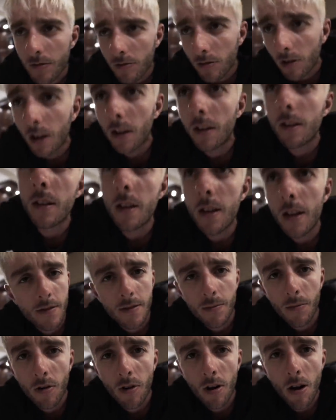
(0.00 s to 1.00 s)
Right,
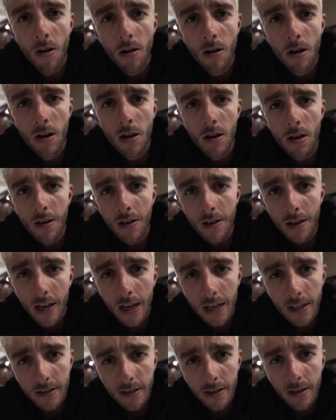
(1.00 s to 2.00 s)
tomorrow,
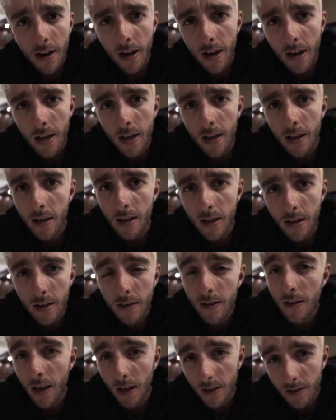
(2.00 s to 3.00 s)
easy day.
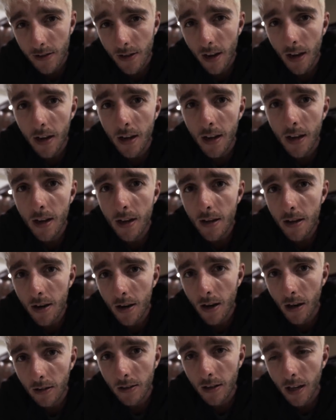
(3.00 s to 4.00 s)
Next day,
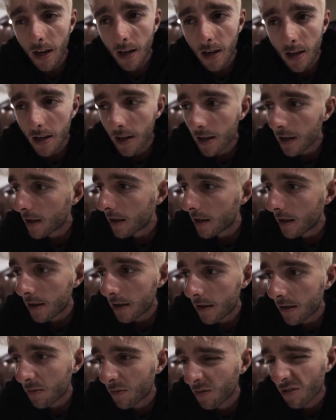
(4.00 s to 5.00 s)
hard day.
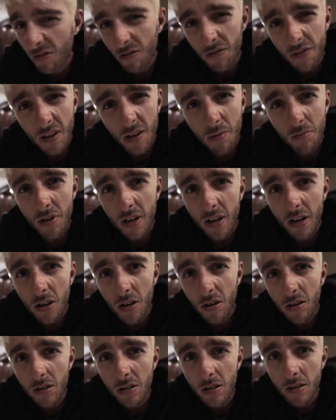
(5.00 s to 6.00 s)
We're all feeling pretty
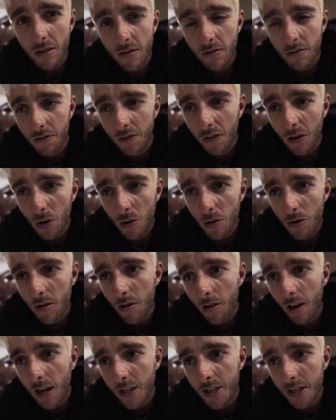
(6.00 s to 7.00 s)
cooked flu
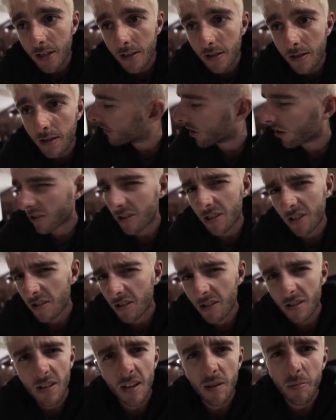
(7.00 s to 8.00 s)
crashes. Lawrence
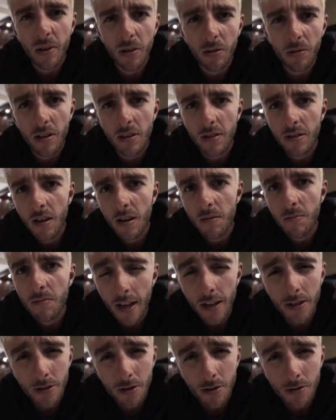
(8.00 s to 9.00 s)
is just sleepy all the time,
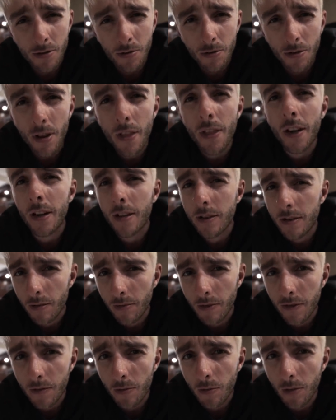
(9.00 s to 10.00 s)
as usual. Thank you so
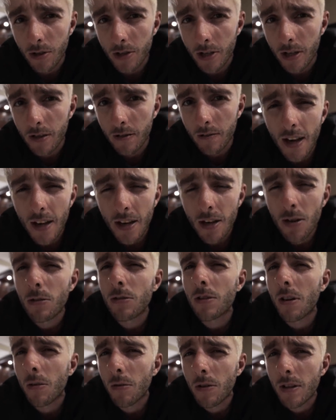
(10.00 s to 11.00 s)
much for watching. And
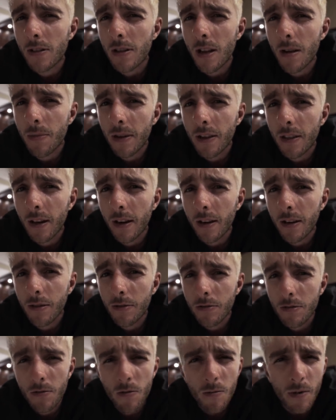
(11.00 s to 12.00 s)
also I want to say a big thank
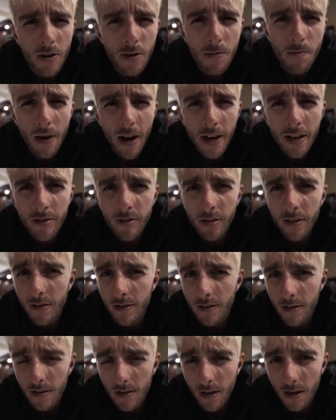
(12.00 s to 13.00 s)
you to all my new
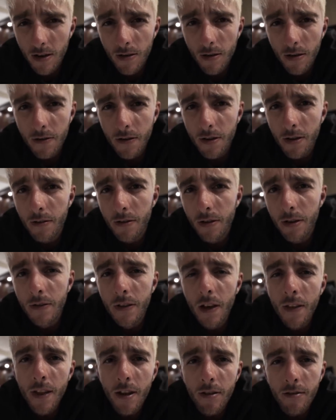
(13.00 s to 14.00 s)
patrons, because I know a few of you
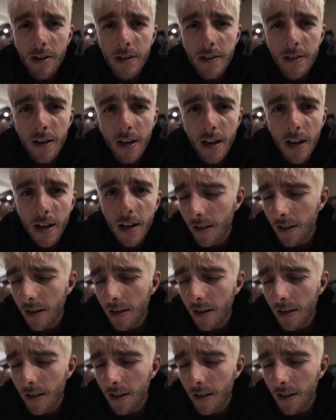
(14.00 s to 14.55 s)
have done that recently.